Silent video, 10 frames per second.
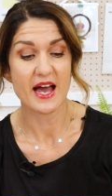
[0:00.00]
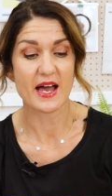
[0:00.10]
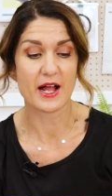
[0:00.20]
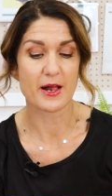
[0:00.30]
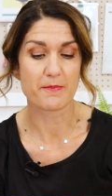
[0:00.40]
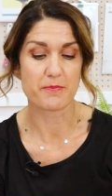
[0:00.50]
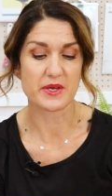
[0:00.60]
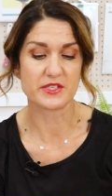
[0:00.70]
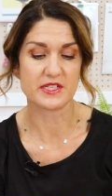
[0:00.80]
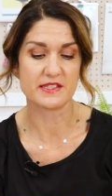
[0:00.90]
Um,
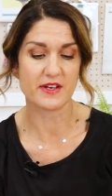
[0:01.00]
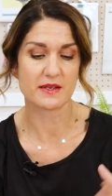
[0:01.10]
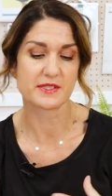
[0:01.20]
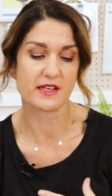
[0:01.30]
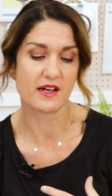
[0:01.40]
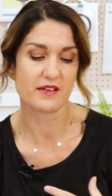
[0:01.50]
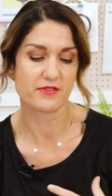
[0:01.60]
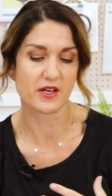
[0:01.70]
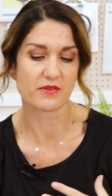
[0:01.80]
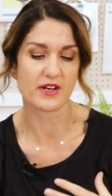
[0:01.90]
but she developed a
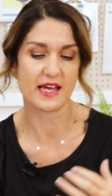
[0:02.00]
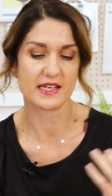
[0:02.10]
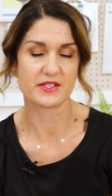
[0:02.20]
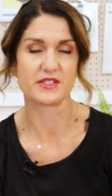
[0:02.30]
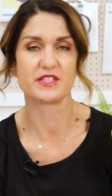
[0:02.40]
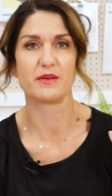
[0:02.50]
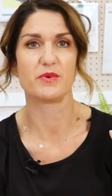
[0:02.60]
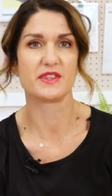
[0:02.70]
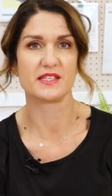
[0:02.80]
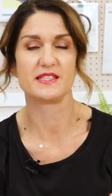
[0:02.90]
lifelong relationship
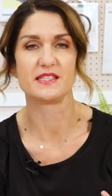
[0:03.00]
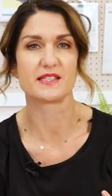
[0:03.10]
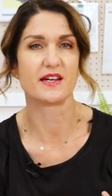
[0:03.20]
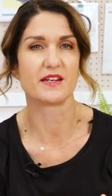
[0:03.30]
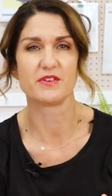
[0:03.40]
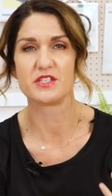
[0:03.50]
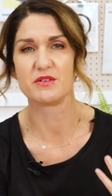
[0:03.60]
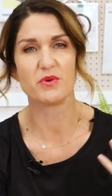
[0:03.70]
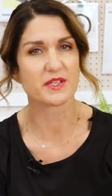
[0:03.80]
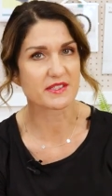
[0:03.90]
with this designer and
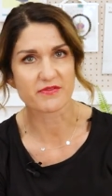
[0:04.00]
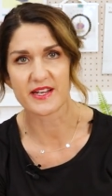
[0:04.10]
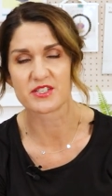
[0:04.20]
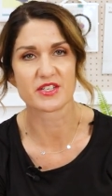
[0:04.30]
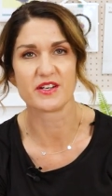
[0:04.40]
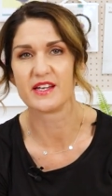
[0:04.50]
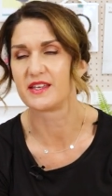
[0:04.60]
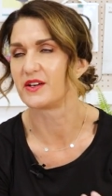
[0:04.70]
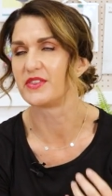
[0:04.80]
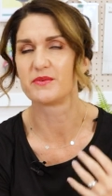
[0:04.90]
she was a fashion
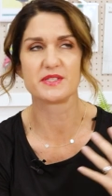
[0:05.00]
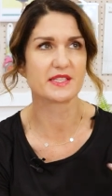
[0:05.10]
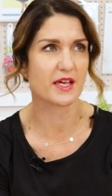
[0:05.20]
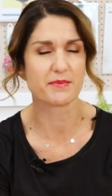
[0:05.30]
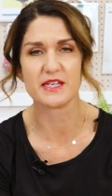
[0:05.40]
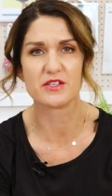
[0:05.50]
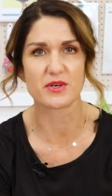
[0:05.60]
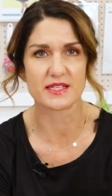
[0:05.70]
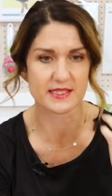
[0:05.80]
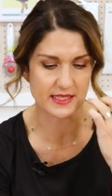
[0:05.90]
icon. There were so many
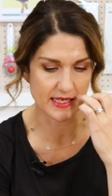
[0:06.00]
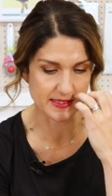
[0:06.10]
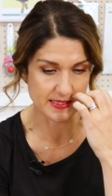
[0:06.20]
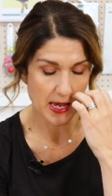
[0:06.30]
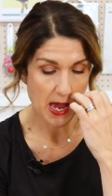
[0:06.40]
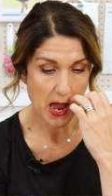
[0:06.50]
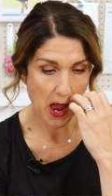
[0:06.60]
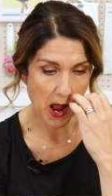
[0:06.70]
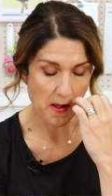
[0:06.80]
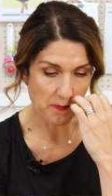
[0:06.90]
dresses
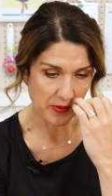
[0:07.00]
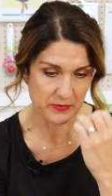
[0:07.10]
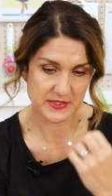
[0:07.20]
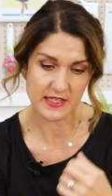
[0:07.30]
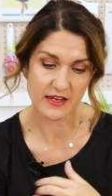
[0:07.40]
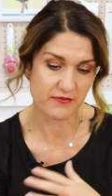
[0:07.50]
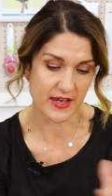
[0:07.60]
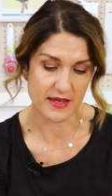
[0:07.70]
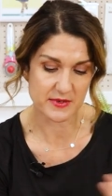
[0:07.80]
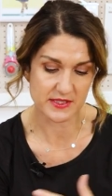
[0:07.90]
um, that were so
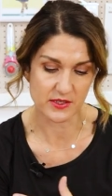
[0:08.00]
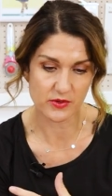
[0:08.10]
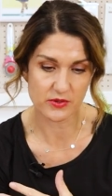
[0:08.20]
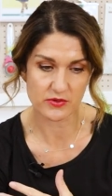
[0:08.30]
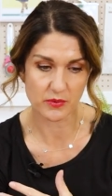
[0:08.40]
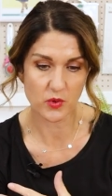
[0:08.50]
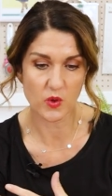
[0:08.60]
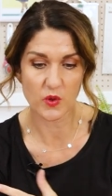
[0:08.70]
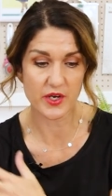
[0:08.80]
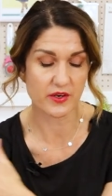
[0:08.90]
famous that Audrey
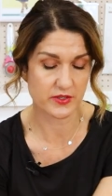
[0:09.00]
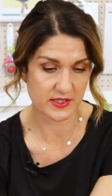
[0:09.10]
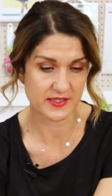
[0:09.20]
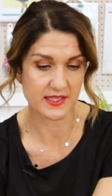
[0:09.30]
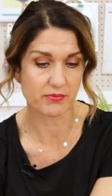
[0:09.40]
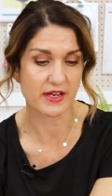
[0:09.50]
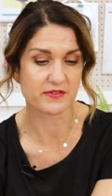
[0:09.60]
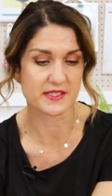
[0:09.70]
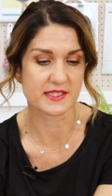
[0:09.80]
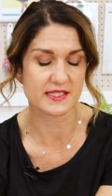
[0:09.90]
wore, not just the
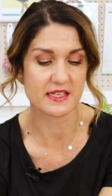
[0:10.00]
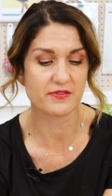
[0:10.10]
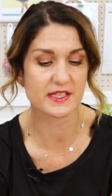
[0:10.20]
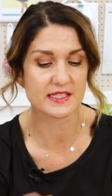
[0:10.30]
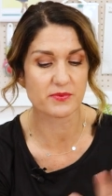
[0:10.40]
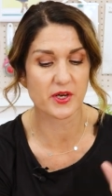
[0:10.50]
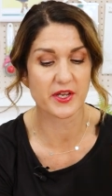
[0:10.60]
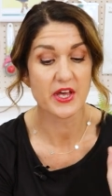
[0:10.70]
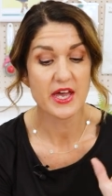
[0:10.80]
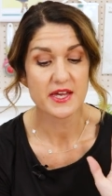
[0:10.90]
Breakfast at Tiffany's
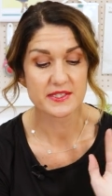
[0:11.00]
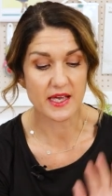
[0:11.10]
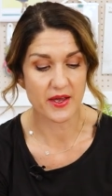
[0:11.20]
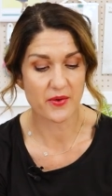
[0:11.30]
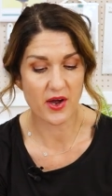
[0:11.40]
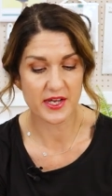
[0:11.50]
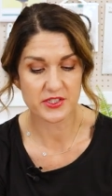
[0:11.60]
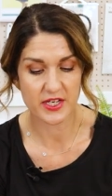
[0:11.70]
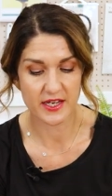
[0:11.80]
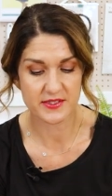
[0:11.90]
one. So I
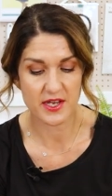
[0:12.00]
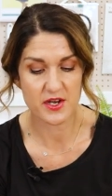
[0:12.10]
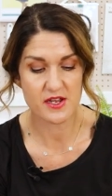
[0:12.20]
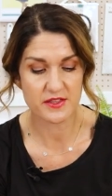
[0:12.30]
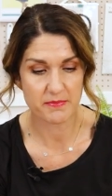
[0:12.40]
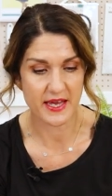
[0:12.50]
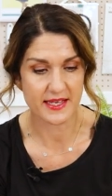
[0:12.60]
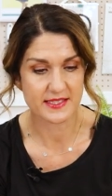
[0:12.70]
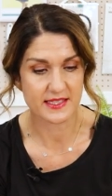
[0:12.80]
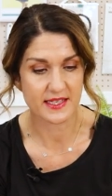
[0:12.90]
chose another
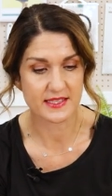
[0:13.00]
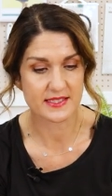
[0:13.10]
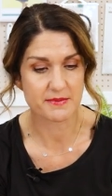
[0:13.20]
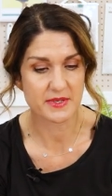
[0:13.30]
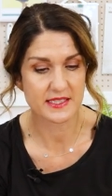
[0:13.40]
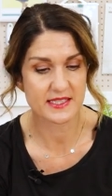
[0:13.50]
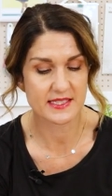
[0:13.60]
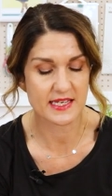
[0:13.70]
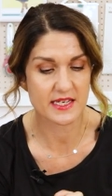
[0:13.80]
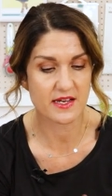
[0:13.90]
pattern,
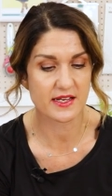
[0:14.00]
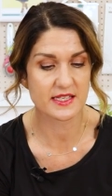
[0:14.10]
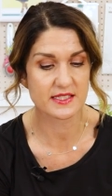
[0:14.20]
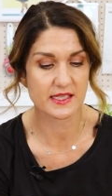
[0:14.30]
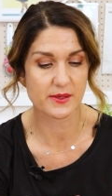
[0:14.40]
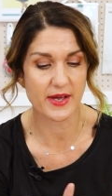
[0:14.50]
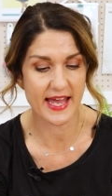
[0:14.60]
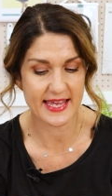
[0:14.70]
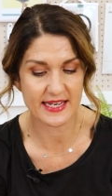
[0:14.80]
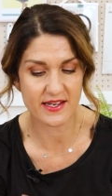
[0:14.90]
Simplicity nine two
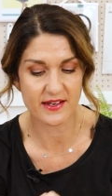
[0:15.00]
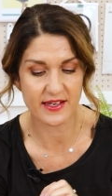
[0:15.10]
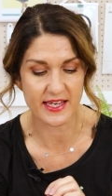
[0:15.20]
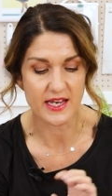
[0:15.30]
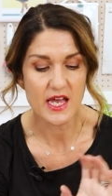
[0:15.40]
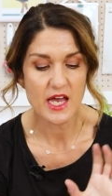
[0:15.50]
eight nine,